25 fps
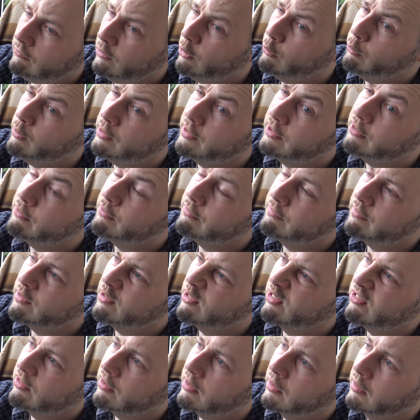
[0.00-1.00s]
when you're
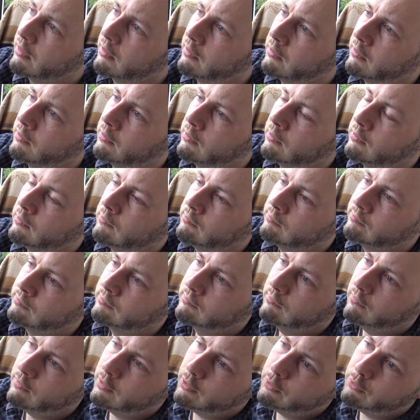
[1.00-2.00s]
reversing.
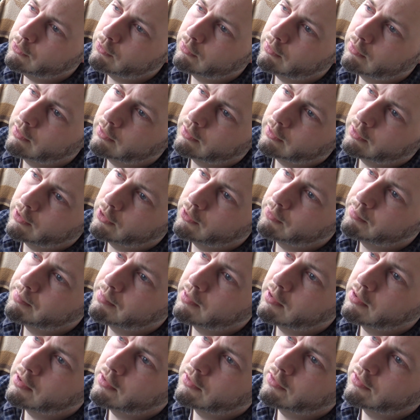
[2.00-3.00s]
You go
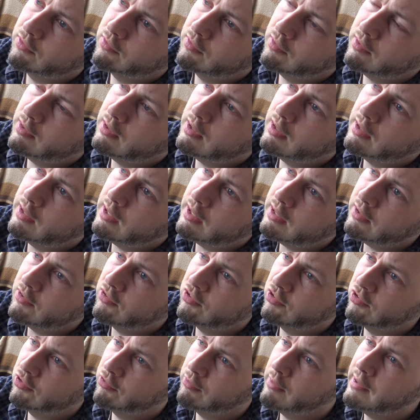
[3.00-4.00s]
past in a
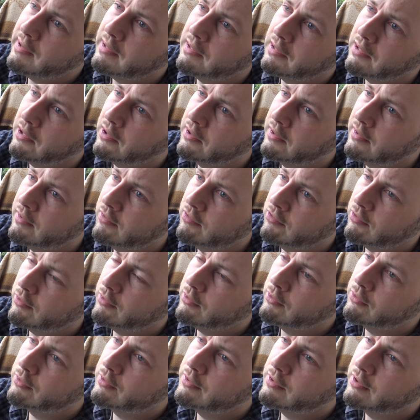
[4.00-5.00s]
straight line, so
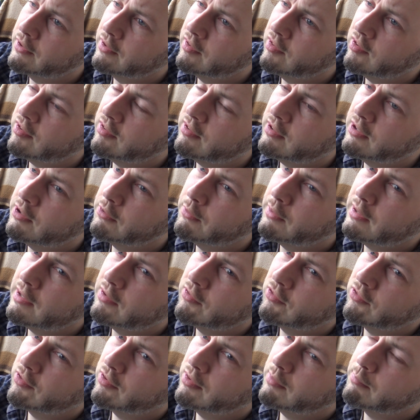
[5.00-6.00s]
you're 90
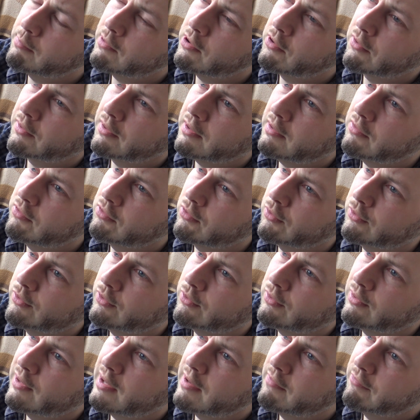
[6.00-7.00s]
degrees to the parkings on
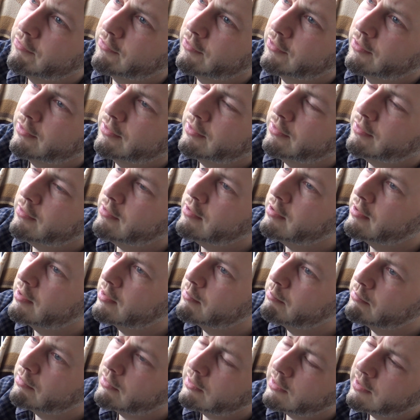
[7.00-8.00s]
your left that you're
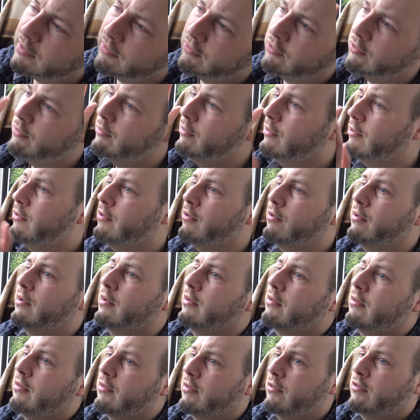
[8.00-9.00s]
going to pull into. You're
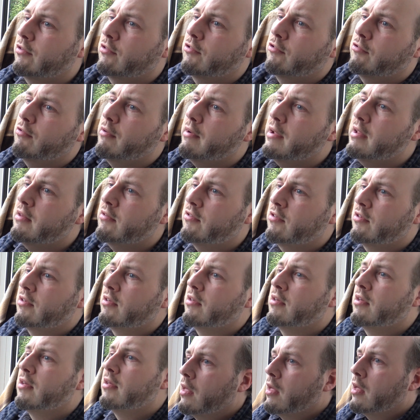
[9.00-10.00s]
going straight.
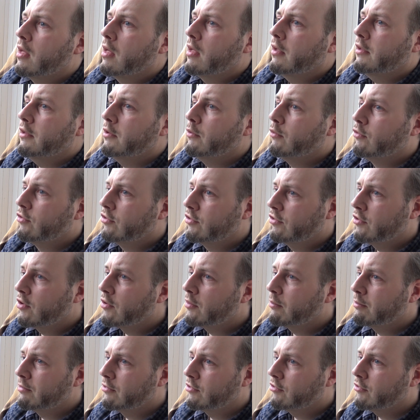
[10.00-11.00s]
You
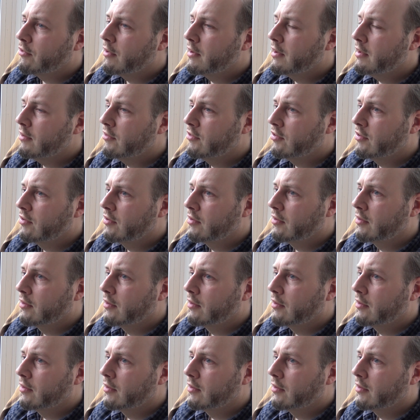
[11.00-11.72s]
stop straight